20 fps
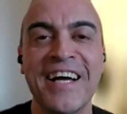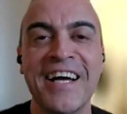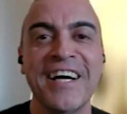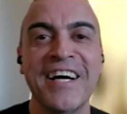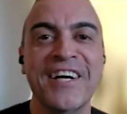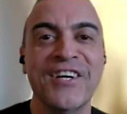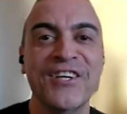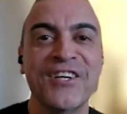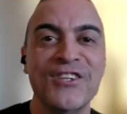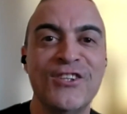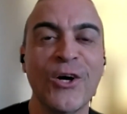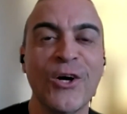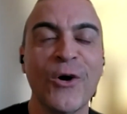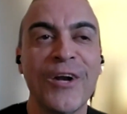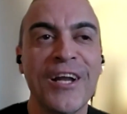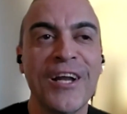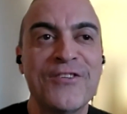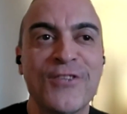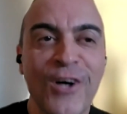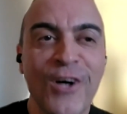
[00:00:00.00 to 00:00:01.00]
Dude,
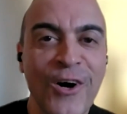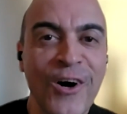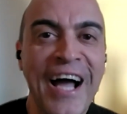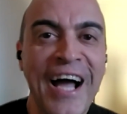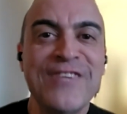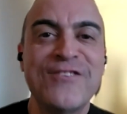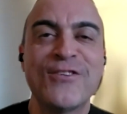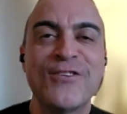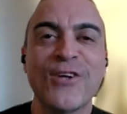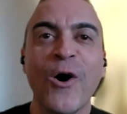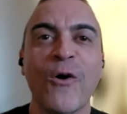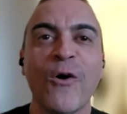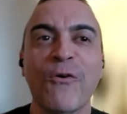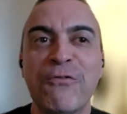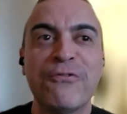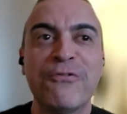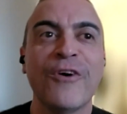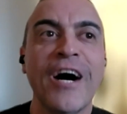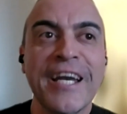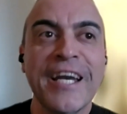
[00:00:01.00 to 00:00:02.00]
it's
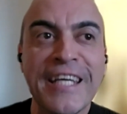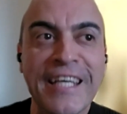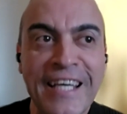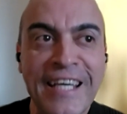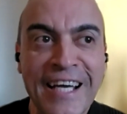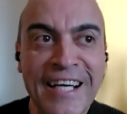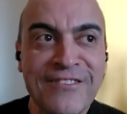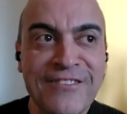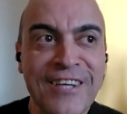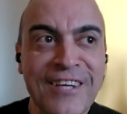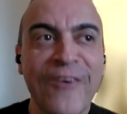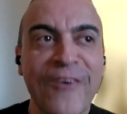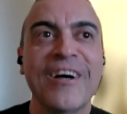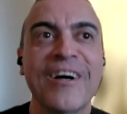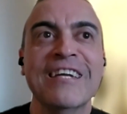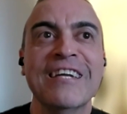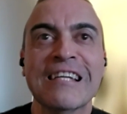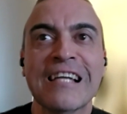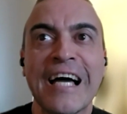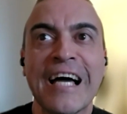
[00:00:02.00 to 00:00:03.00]
so funny. It's
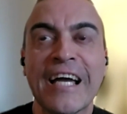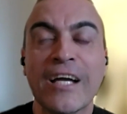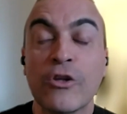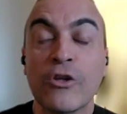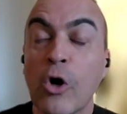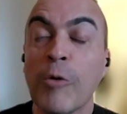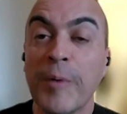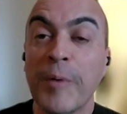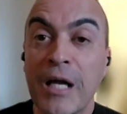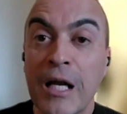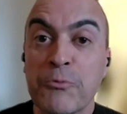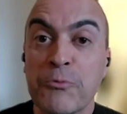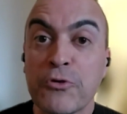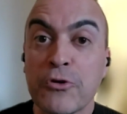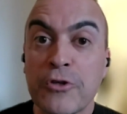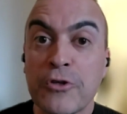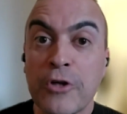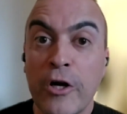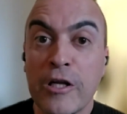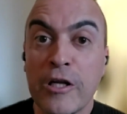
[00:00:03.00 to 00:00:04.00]
always like, yo, man, I'm
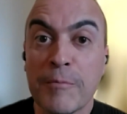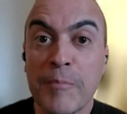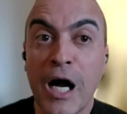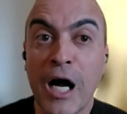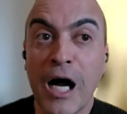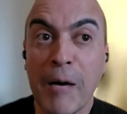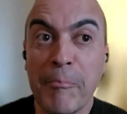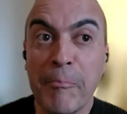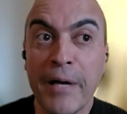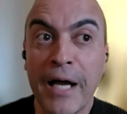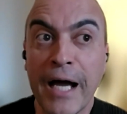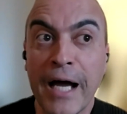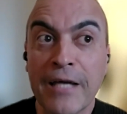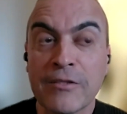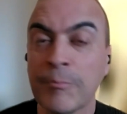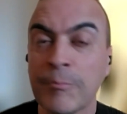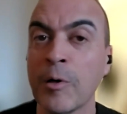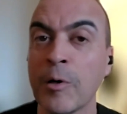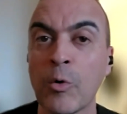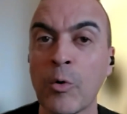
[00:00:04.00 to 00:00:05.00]
so sorry your mom
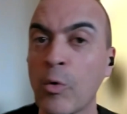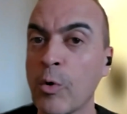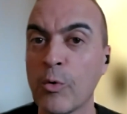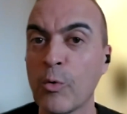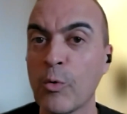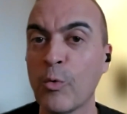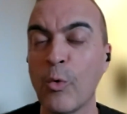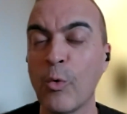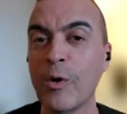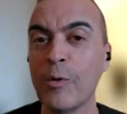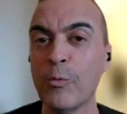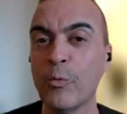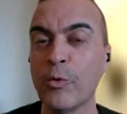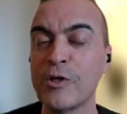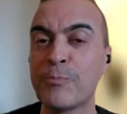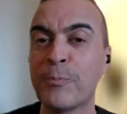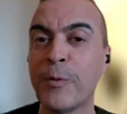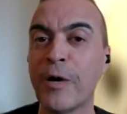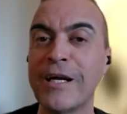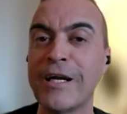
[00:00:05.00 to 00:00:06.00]
passed. I'm like, well,
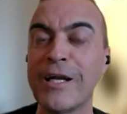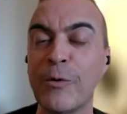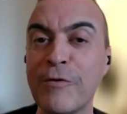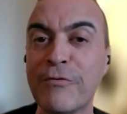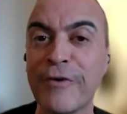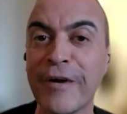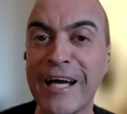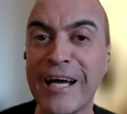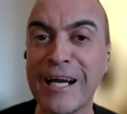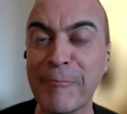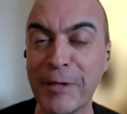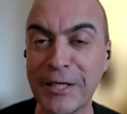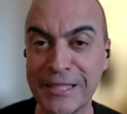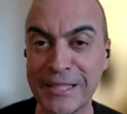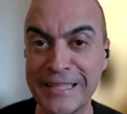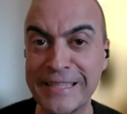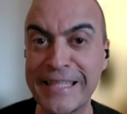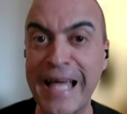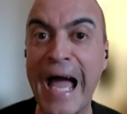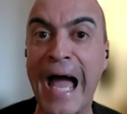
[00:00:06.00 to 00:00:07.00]
which part did we forget
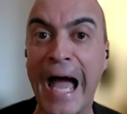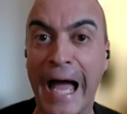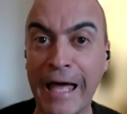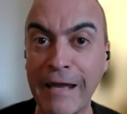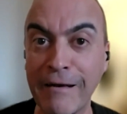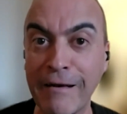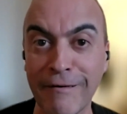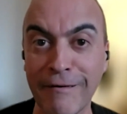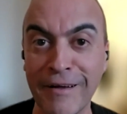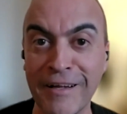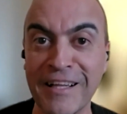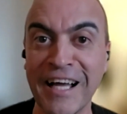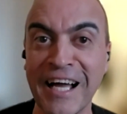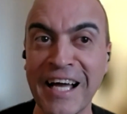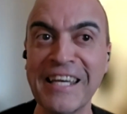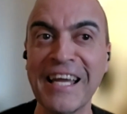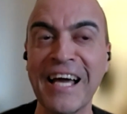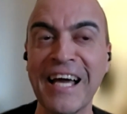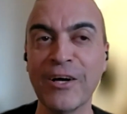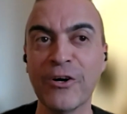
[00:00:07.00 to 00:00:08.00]
about the dad?
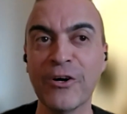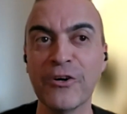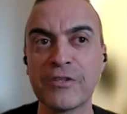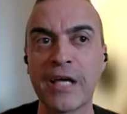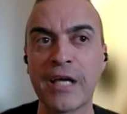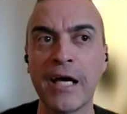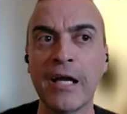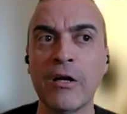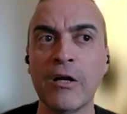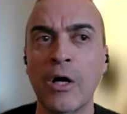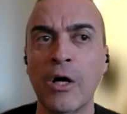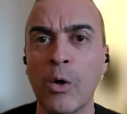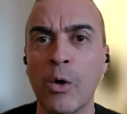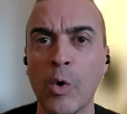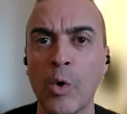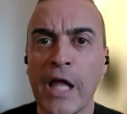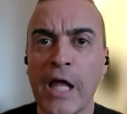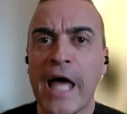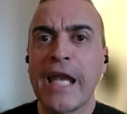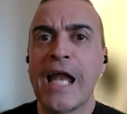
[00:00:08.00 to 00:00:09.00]
And I always get,
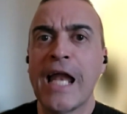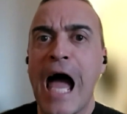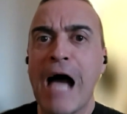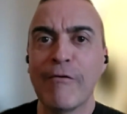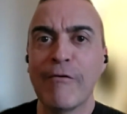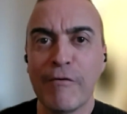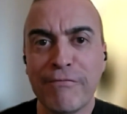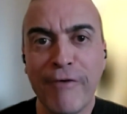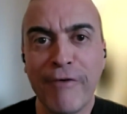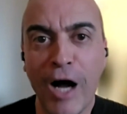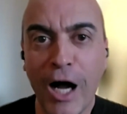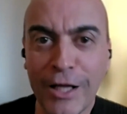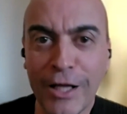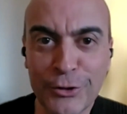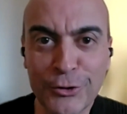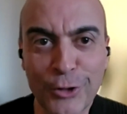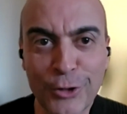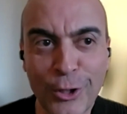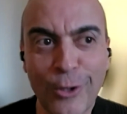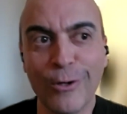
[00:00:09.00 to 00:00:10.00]
well, I didn't have a
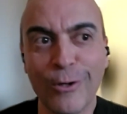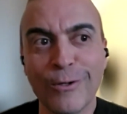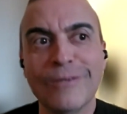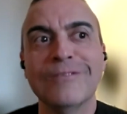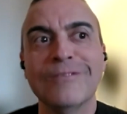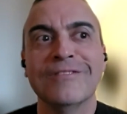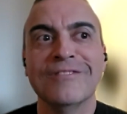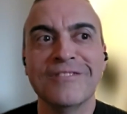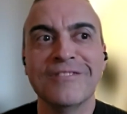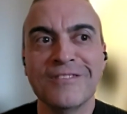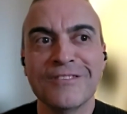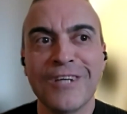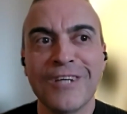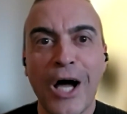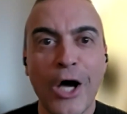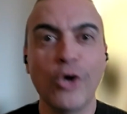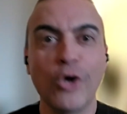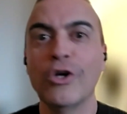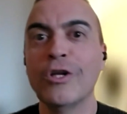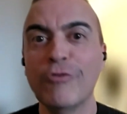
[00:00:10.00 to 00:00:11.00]
father, so
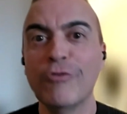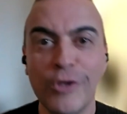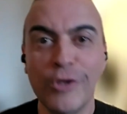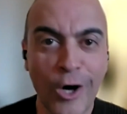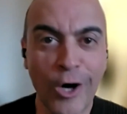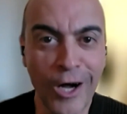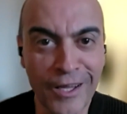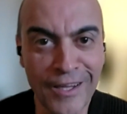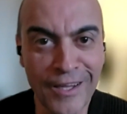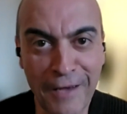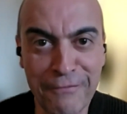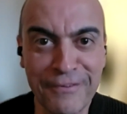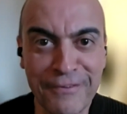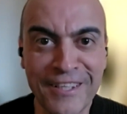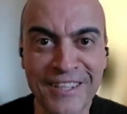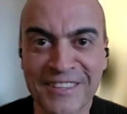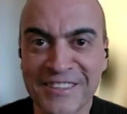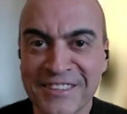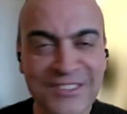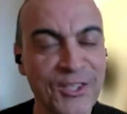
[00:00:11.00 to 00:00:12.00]
I don't even know how that
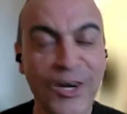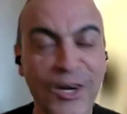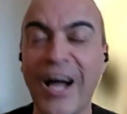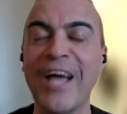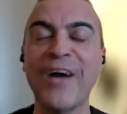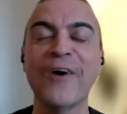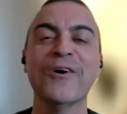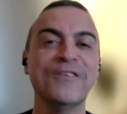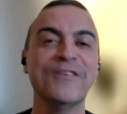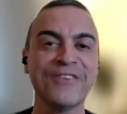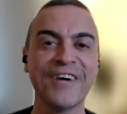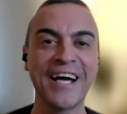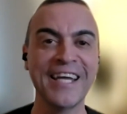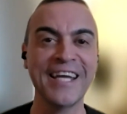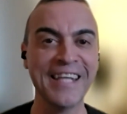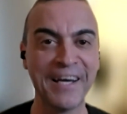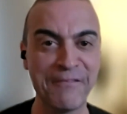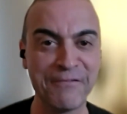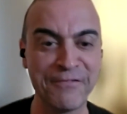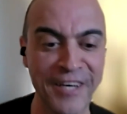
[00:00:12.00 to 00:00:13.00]
feels. So I always
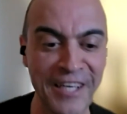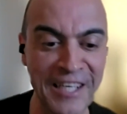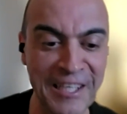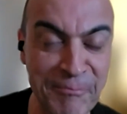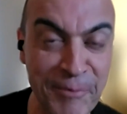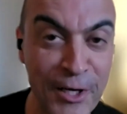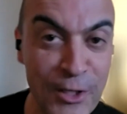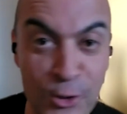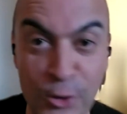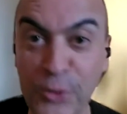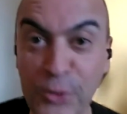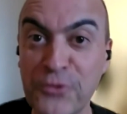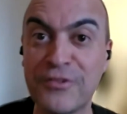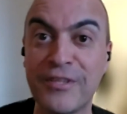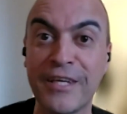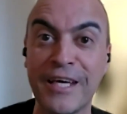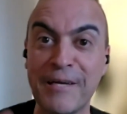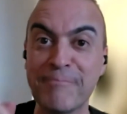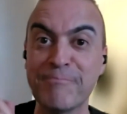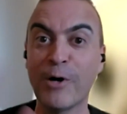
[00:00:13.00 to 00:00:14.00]
find that funny. But you
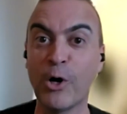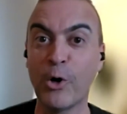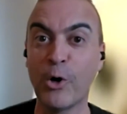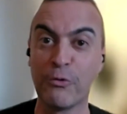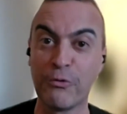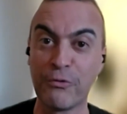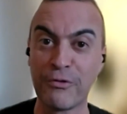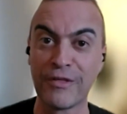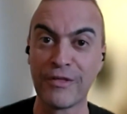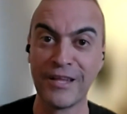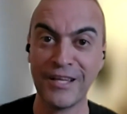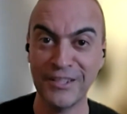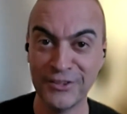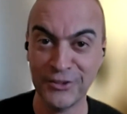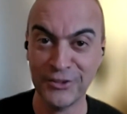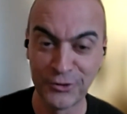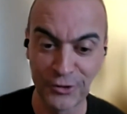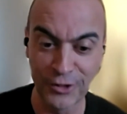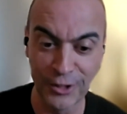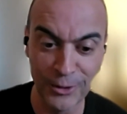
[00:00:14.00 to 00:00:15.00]
said both.
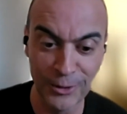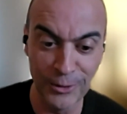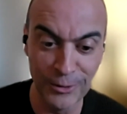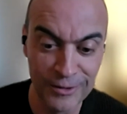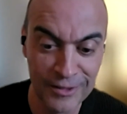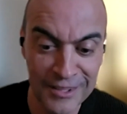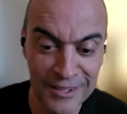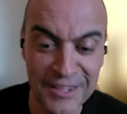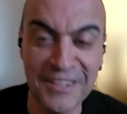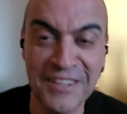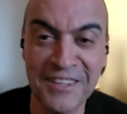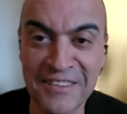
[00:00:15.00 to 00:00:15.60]
So,